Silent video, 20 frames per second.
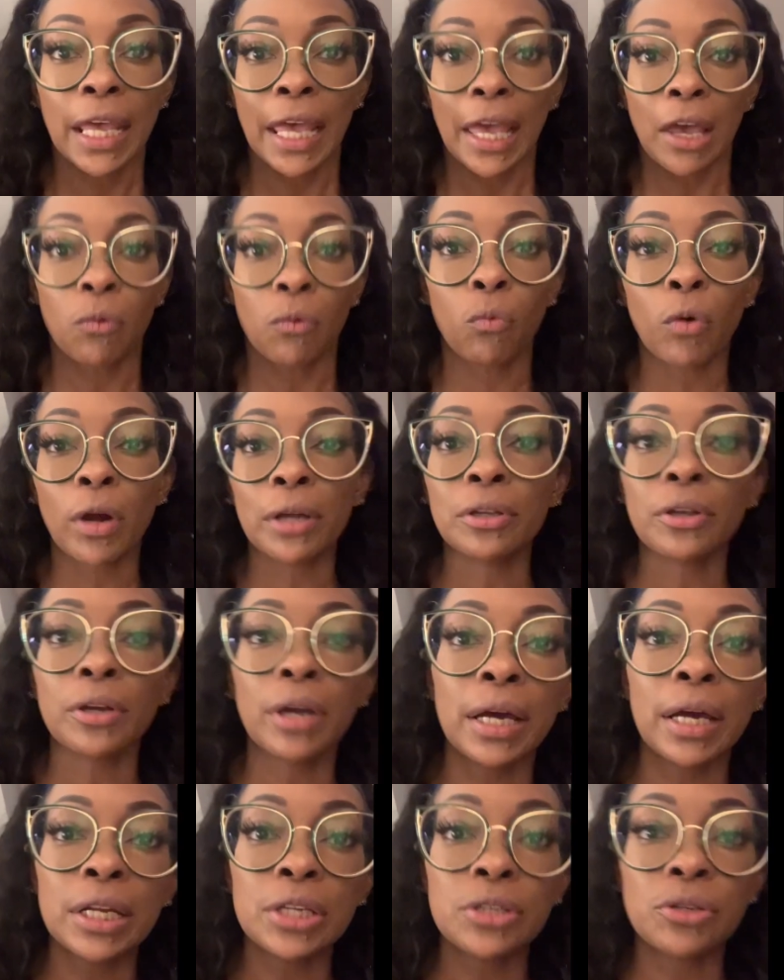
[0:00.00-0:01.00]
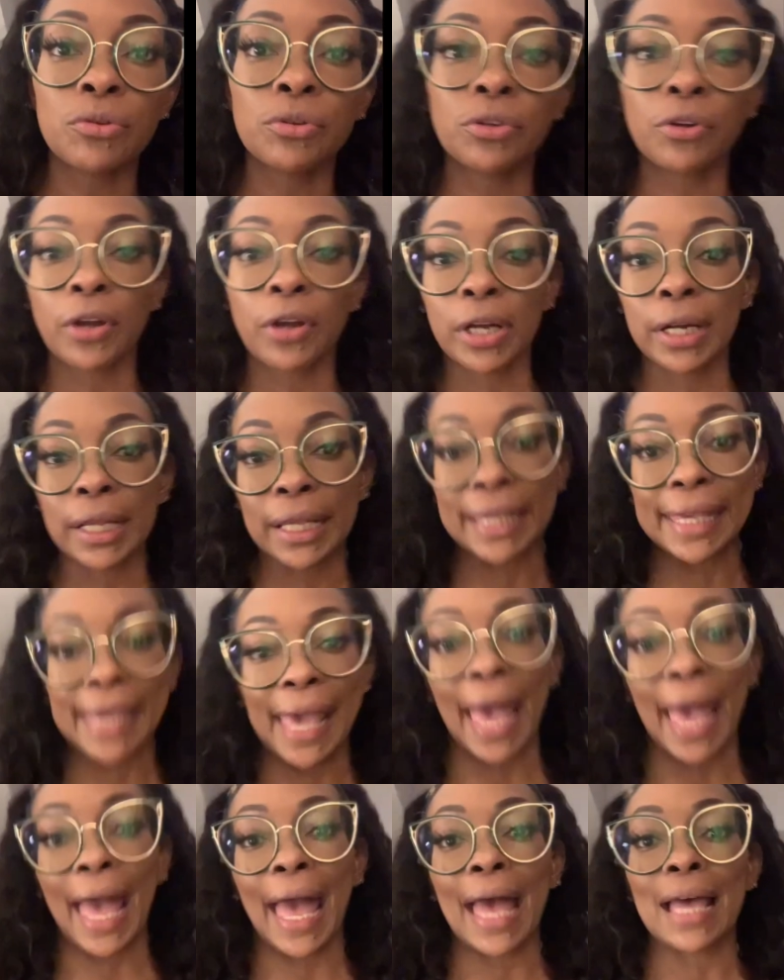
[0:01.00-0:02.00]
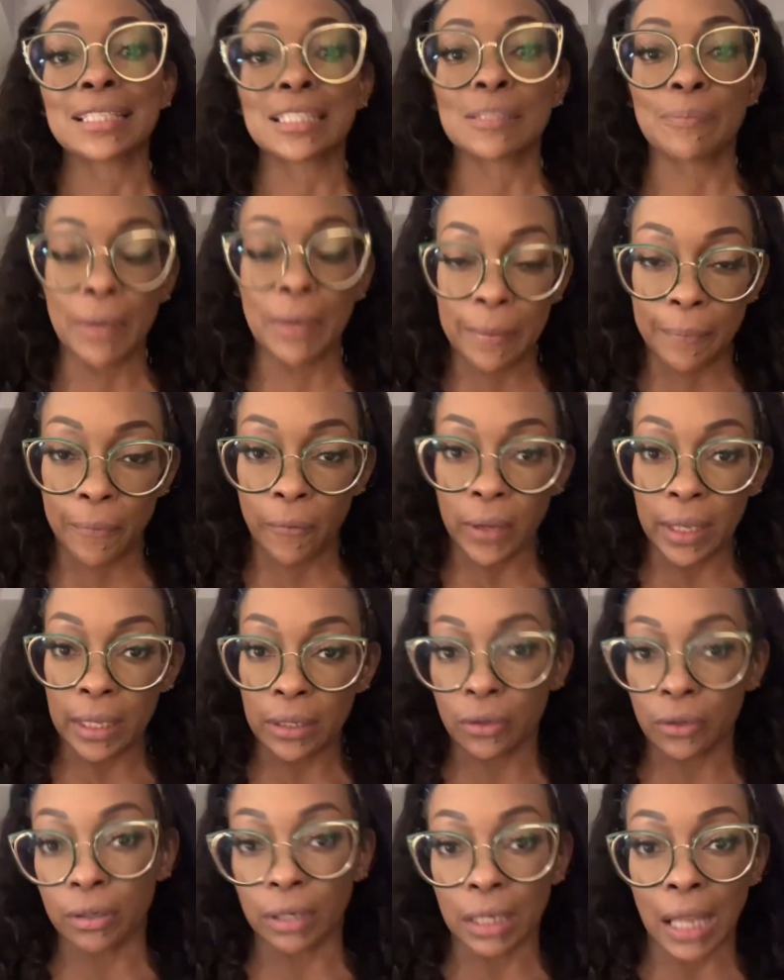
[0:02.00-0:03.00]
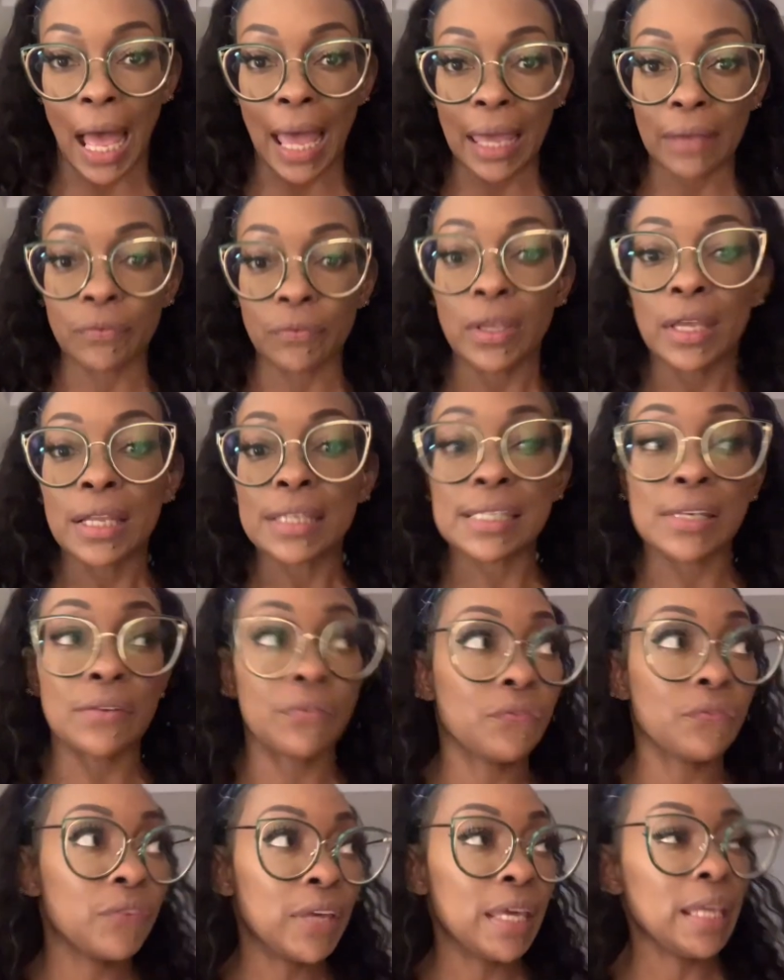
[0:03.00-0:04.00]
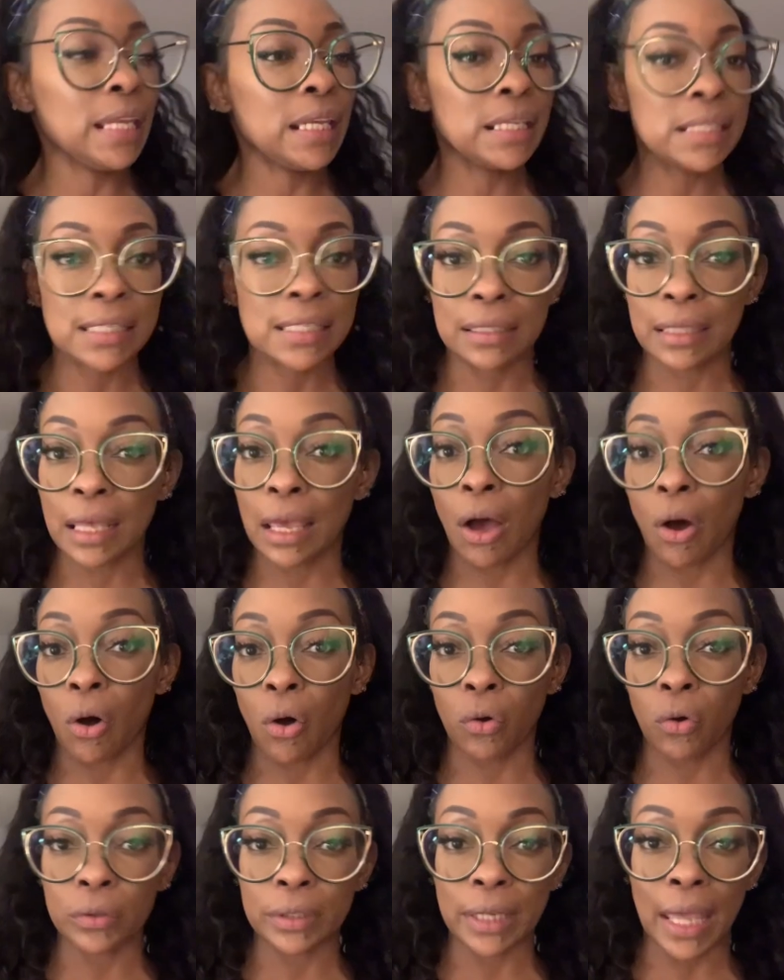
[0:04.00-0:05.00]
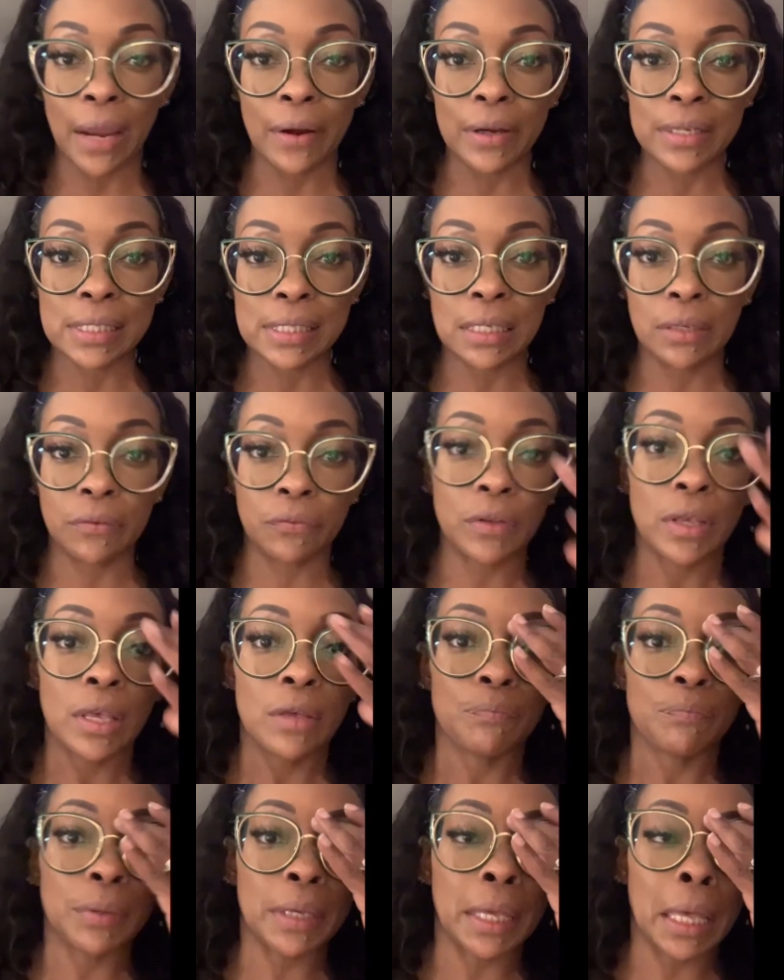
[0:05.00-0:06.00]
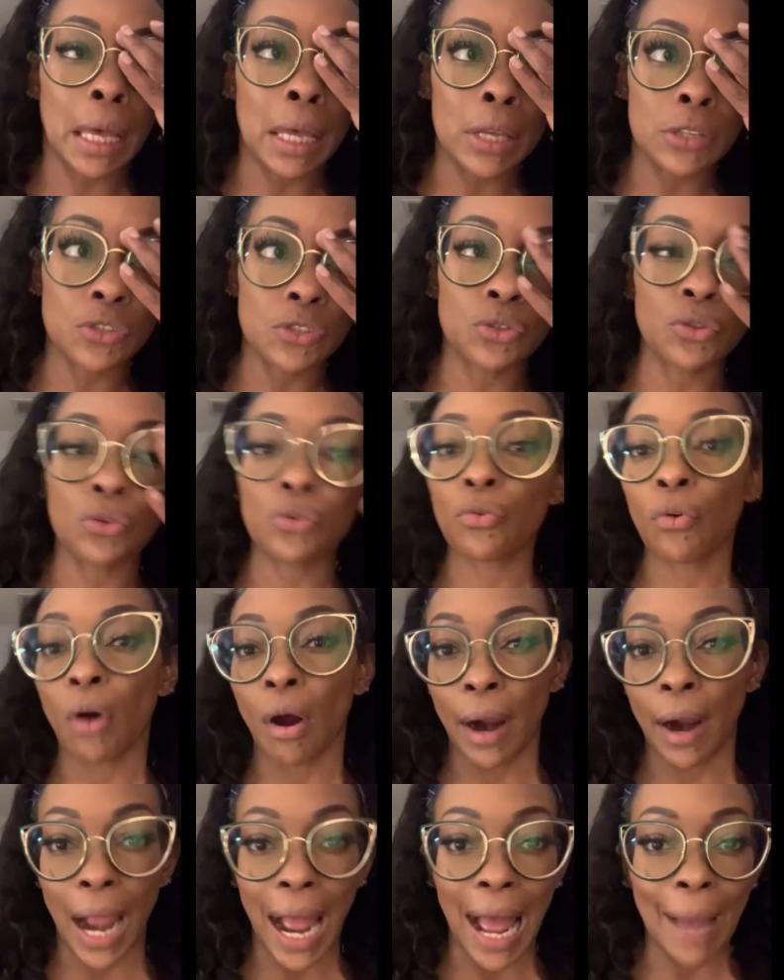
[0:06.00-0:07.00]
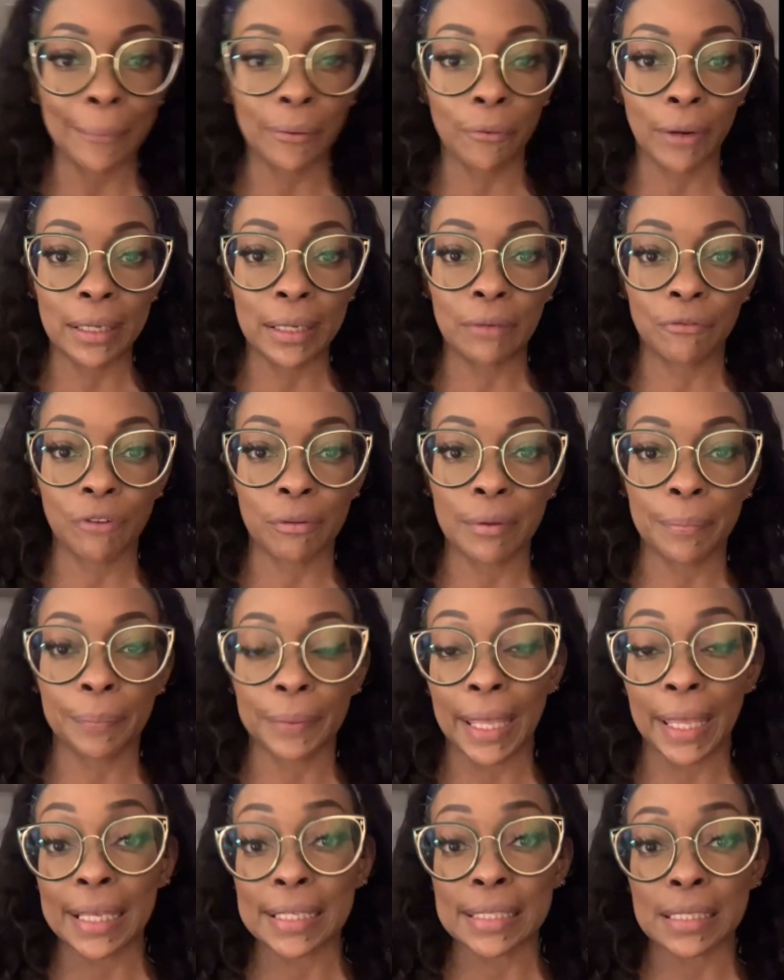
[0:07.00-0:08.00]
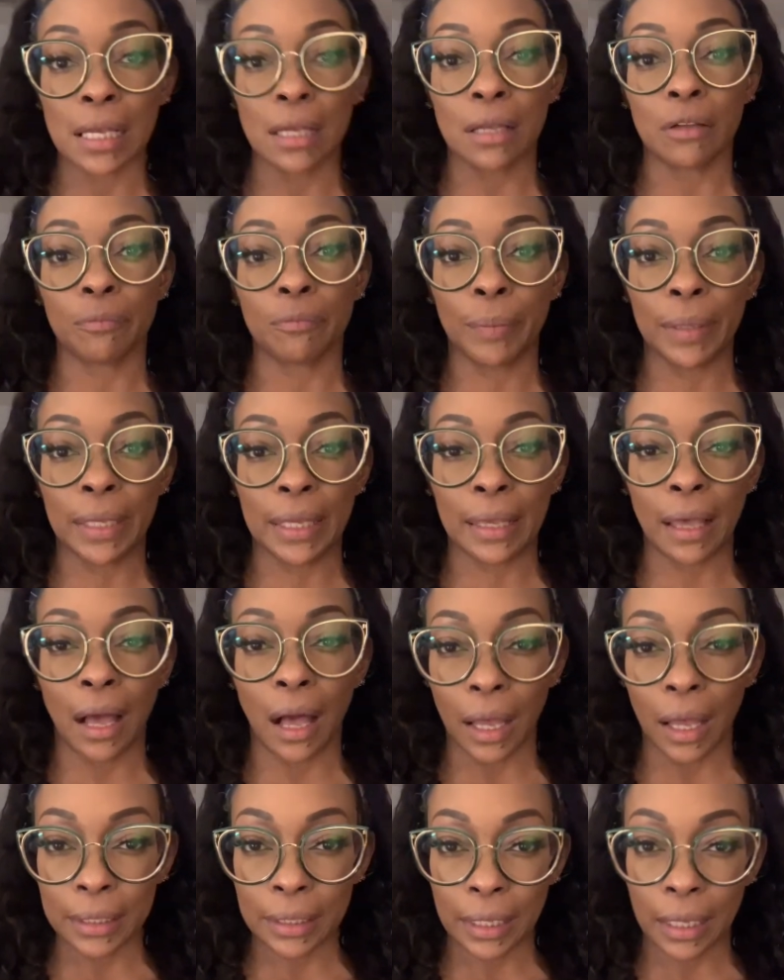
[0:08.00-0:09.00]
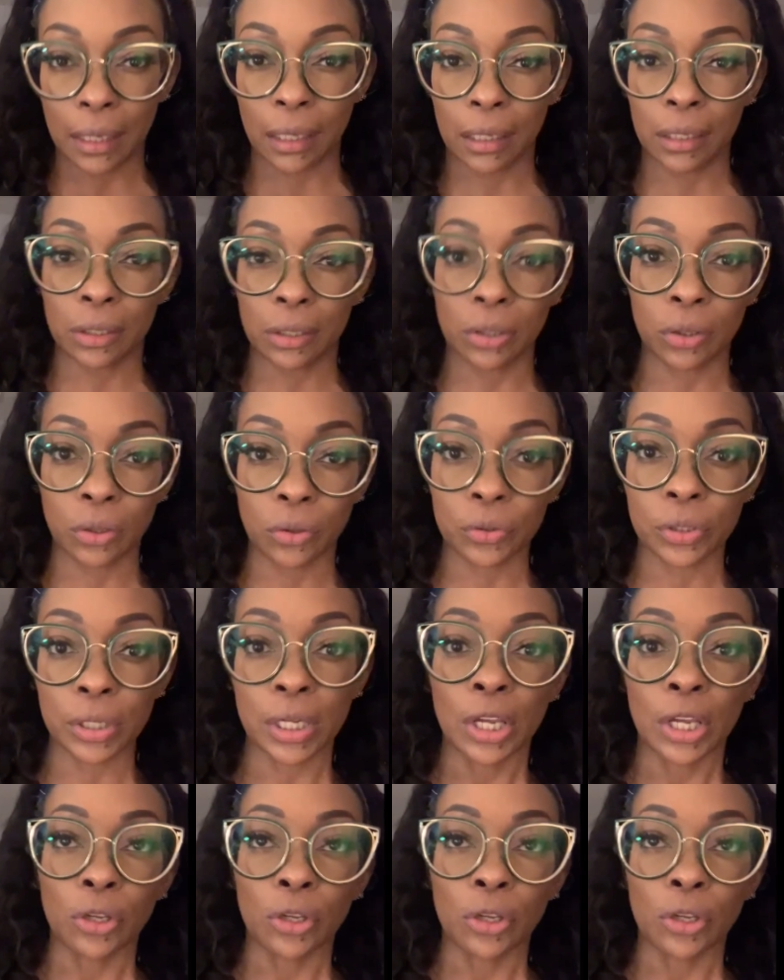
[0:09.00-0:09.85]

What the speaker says: And what you're going to do, you're going to cast people in your life to fit into that old narrative, because you are operating from a place of being unhealed.